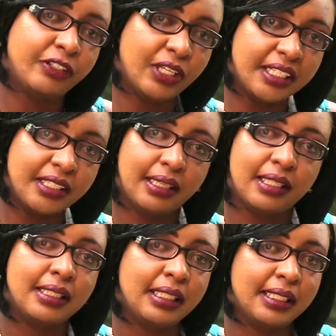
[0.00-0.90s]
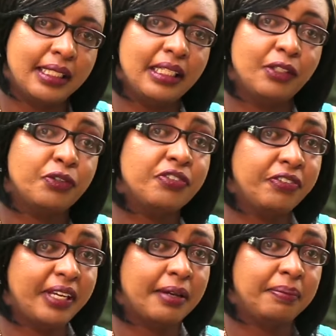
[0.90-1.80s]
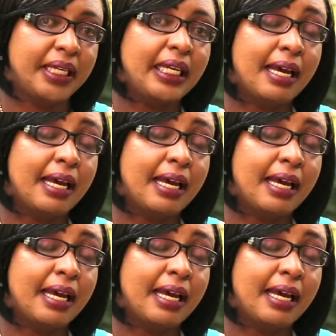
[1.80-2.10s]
church in the city. Don't fear me.